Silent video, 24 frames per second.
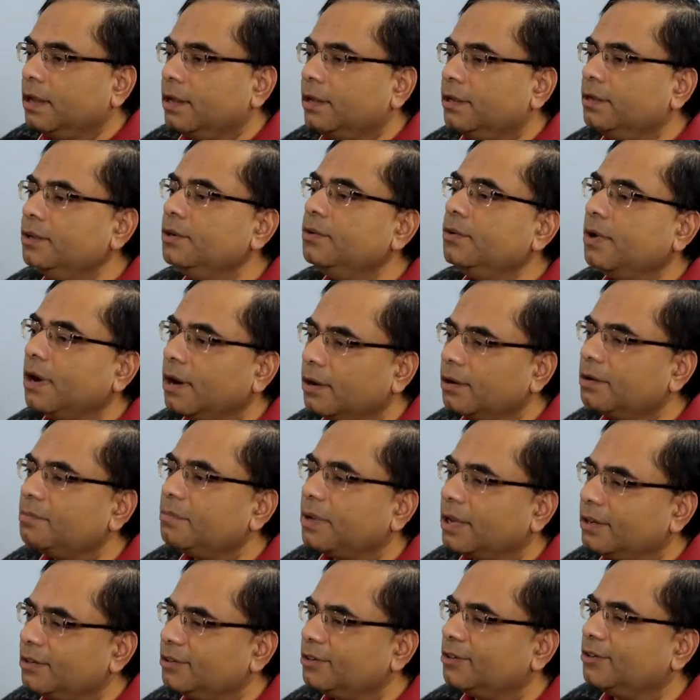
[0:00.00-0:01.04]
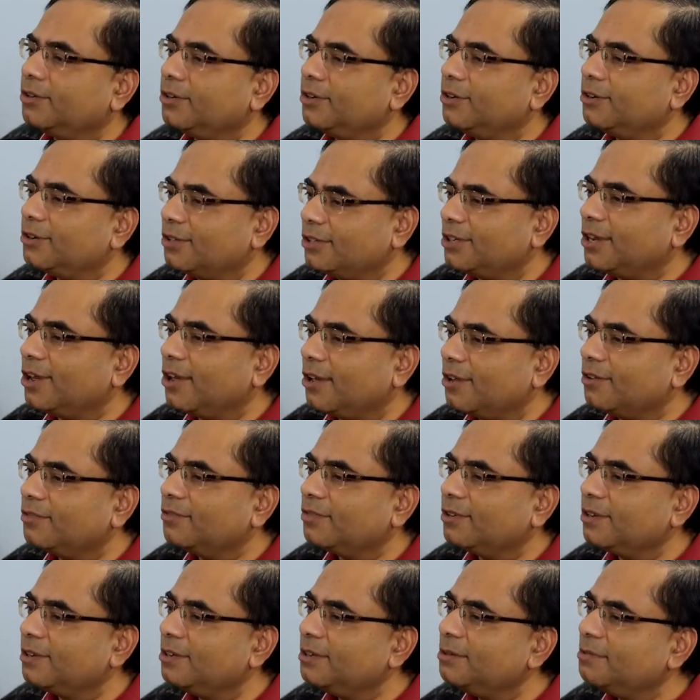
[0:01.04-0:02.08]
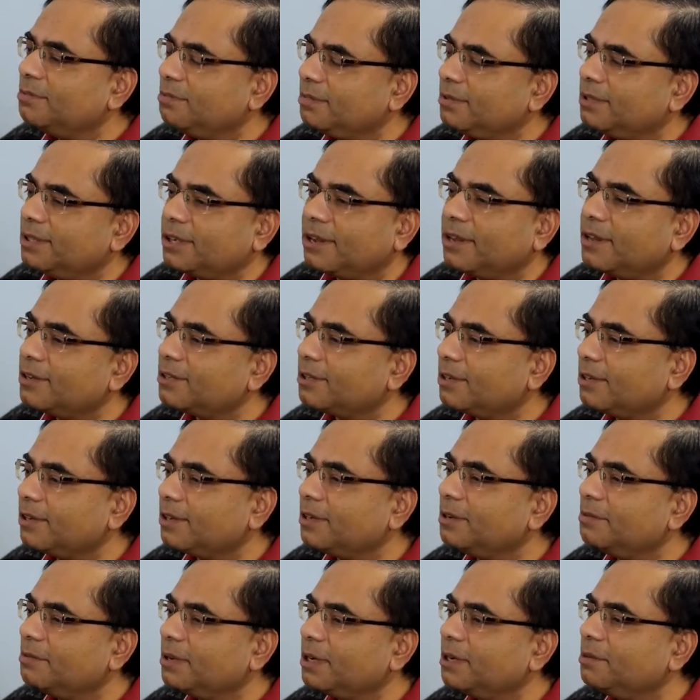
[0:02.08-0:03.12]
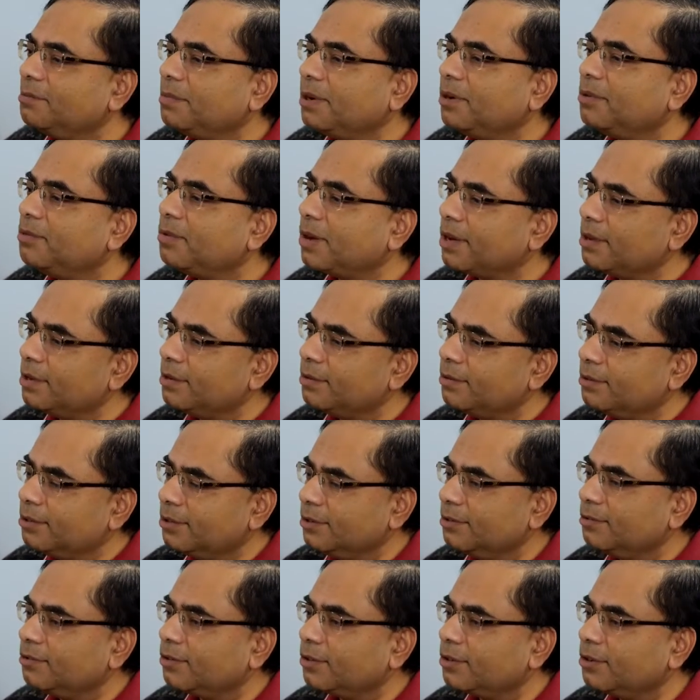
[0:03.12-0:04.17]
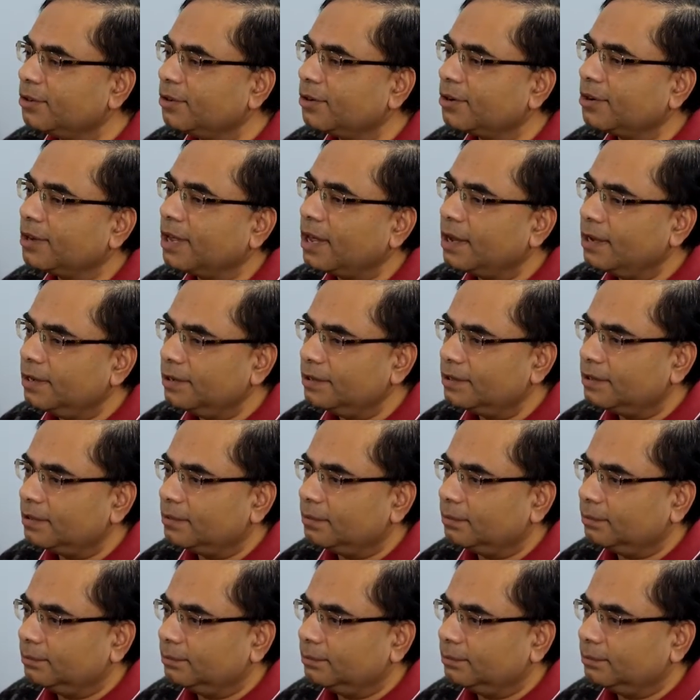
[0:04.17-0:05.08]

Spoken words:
You are a mentor yourself. Can you tell us a little bit about what you do for your clients?